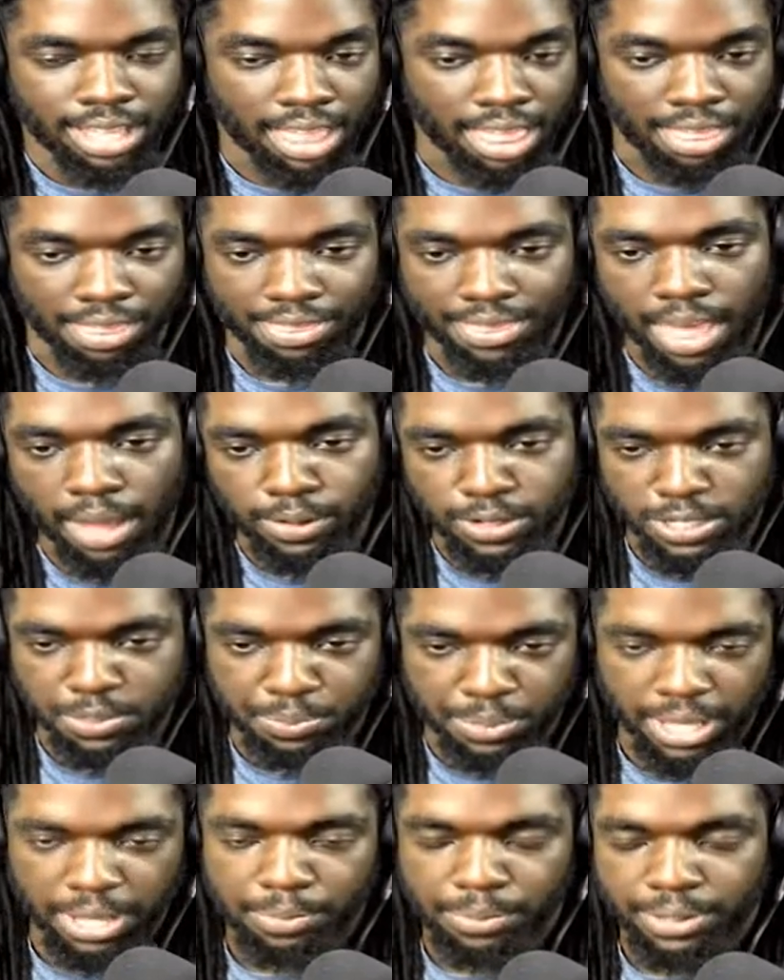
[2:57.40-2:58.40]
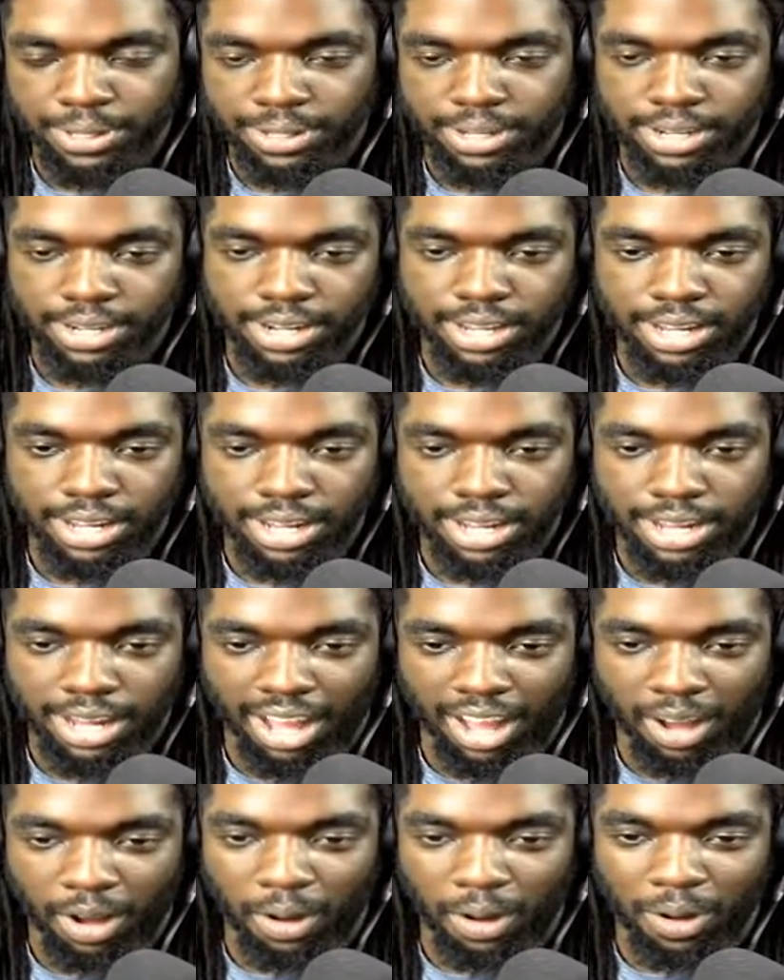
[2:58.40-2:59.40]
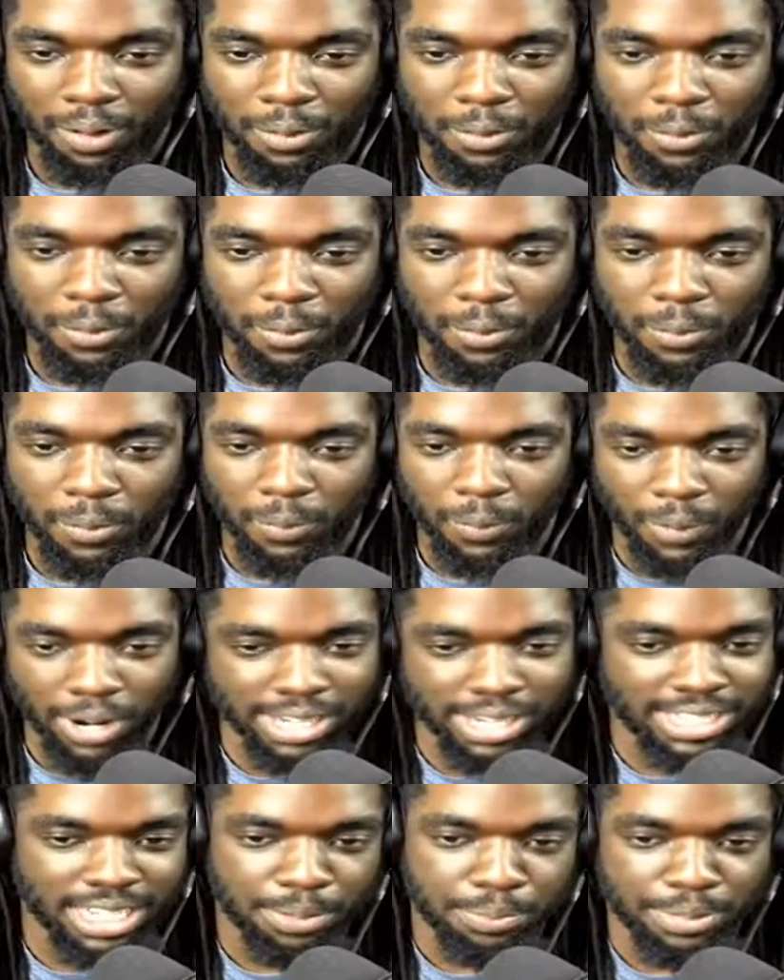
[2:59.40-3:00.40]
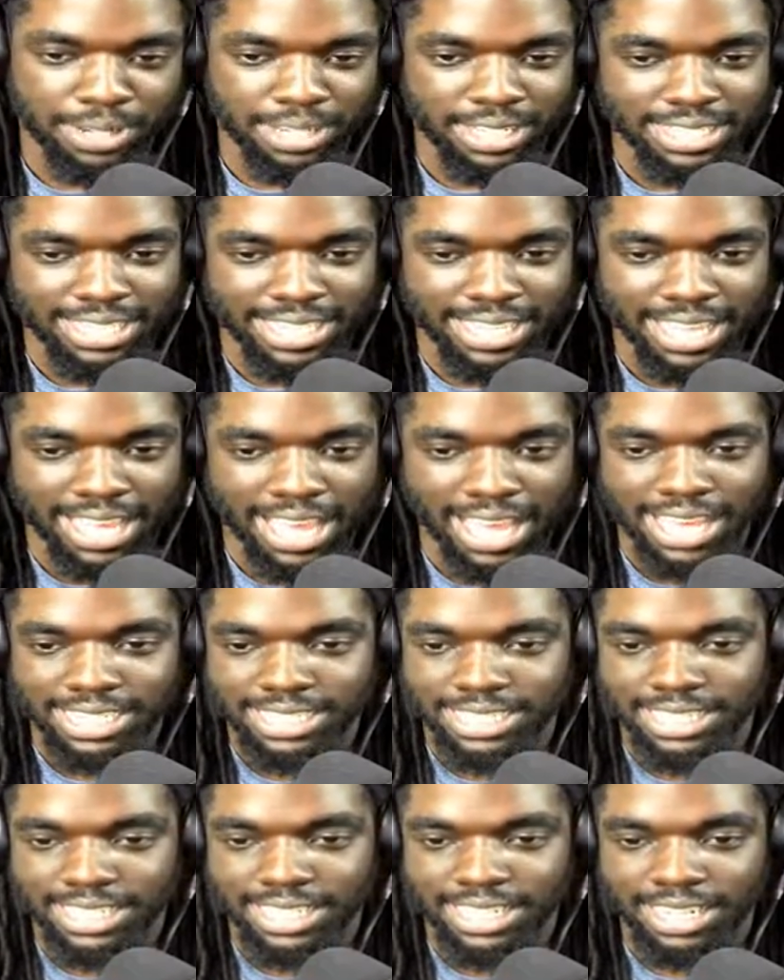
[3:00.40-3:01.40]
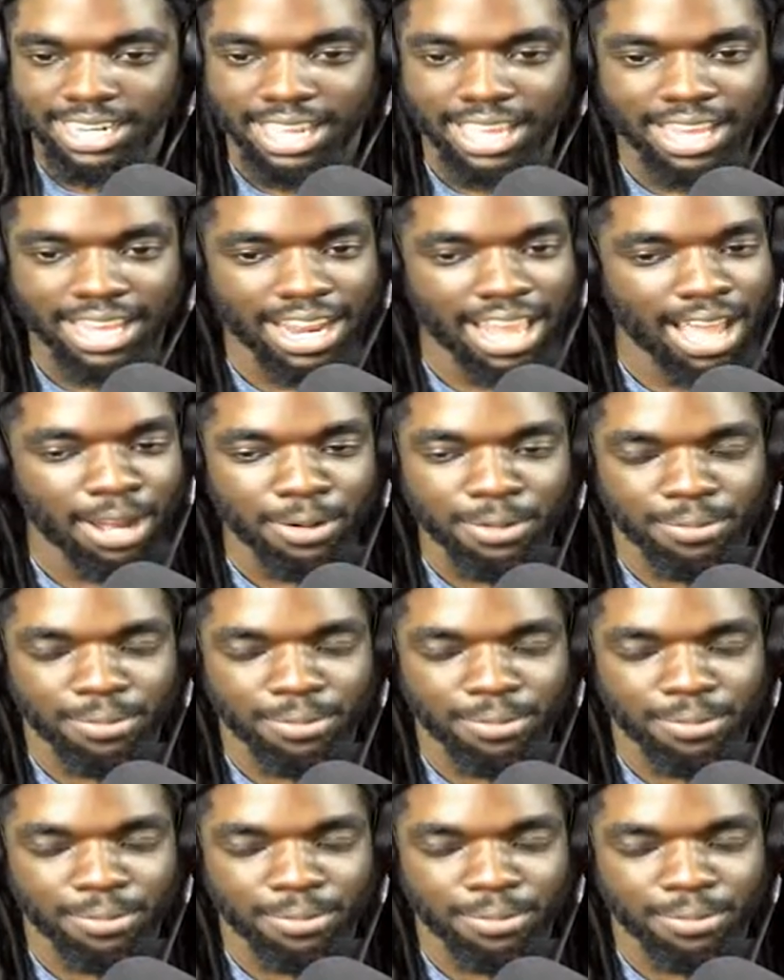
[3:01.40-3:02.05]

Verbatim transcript: That was pimping. We jumping into cash shit, and I,